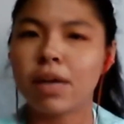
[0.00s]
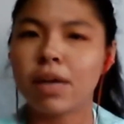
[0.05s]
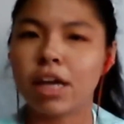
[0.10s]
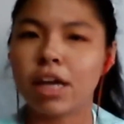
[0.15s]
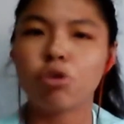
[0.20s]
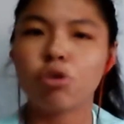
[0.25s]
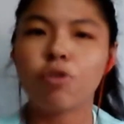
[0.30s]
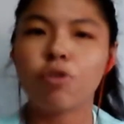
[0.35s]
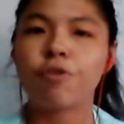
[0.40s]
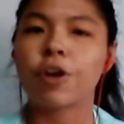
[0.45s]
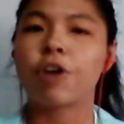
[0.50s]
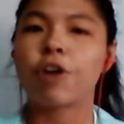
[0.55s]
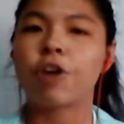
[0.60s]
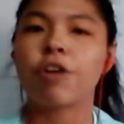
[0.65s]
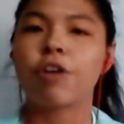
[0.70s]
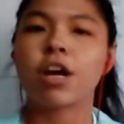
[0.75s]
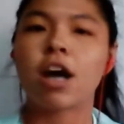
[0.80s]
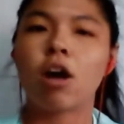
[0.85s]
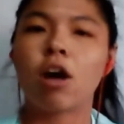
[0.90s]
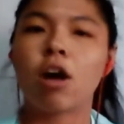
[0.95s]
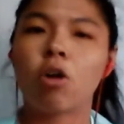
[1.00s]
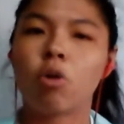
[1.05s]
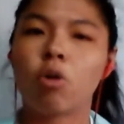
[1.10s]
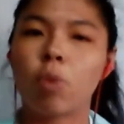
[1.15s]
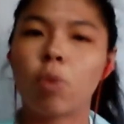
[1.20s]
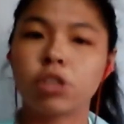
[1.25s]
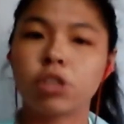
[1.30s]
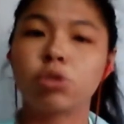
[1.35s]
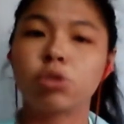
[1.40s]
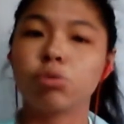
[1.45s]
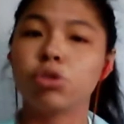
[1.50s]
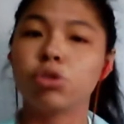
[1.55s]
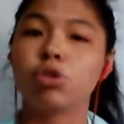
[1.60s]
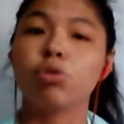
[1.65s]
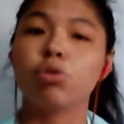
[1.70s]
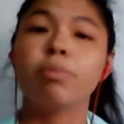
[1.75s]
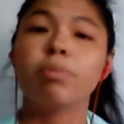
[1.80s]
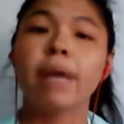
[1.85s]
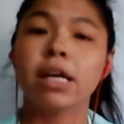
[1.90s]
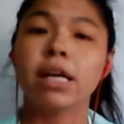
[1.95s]
and you figuring out what suits
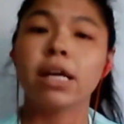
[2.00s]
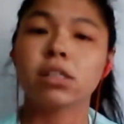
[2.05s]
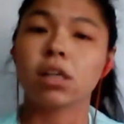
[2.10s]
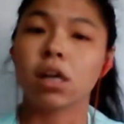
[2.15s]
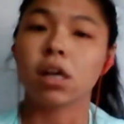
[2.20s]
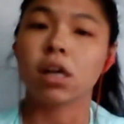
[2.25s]
you best.